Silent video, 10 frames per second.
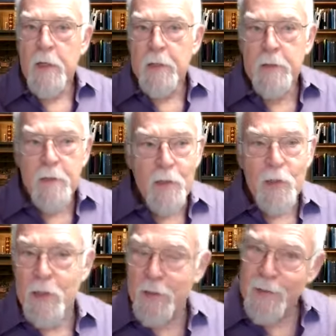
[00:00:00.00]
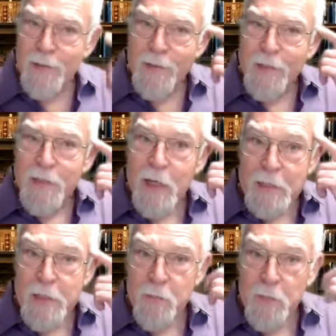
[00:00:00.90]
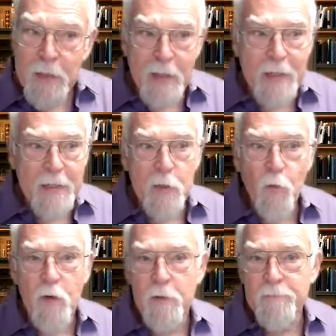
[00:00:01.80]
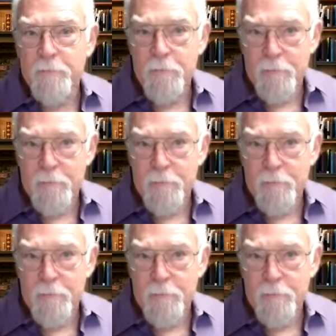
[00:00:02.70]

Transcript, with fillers: Uh, I did meet a lady that wore